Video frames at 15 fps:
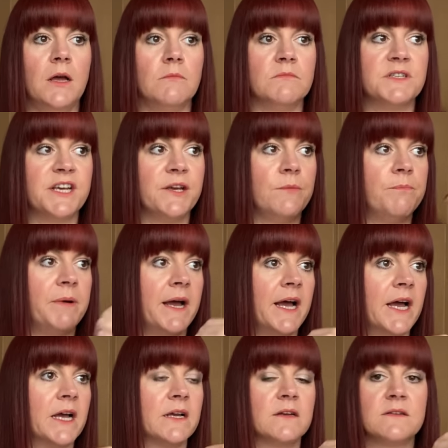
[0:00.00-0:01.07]
tote
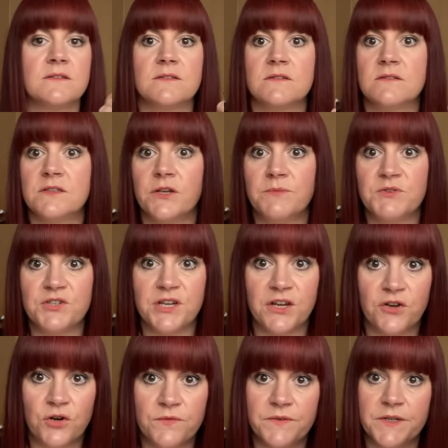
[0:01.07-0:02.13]
bags, sewing machine
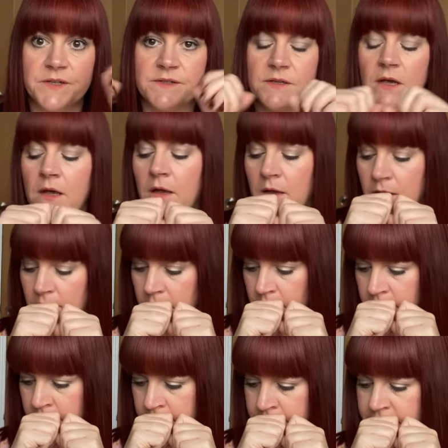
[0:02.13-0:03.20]
covers,
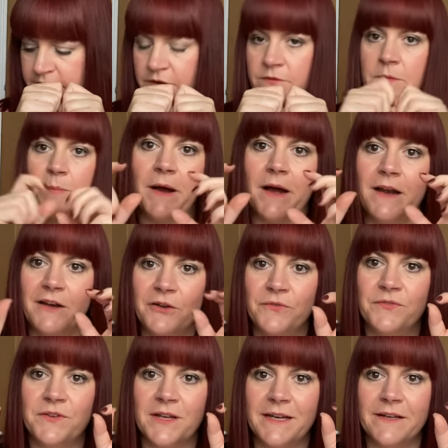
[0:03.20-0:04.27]
excuse me, I
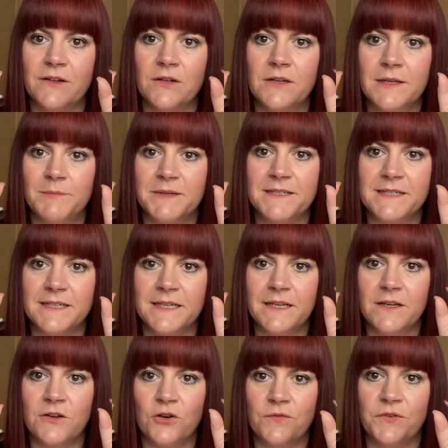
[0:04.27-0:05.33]
loved the little
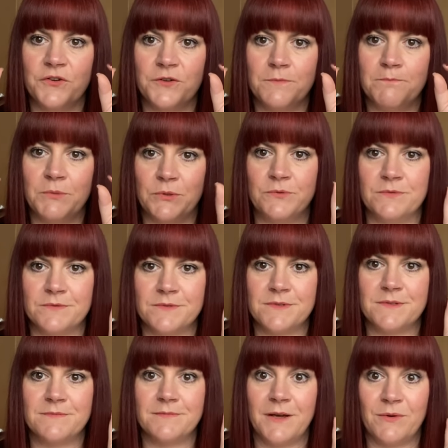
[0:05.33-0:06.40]
Liberty covered
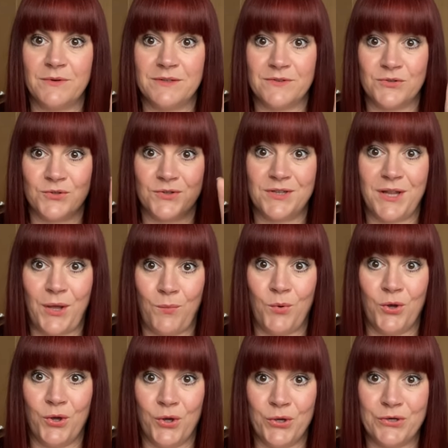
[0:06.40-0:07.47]
buttons. Oh, I thought they were
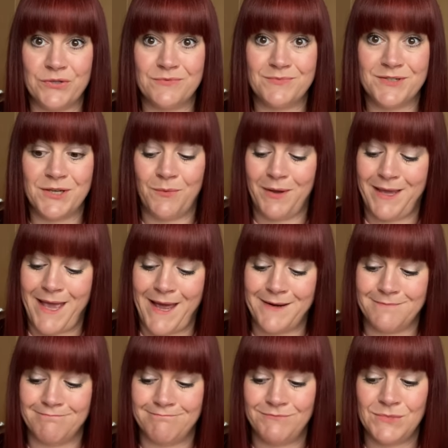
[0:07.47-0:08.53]
good. So
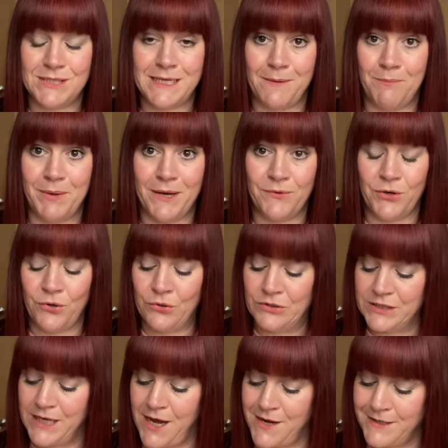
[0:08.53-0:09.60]
again, £10 and under,
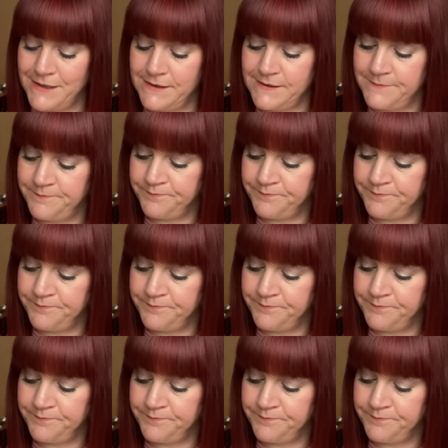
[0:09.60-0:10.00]
guys.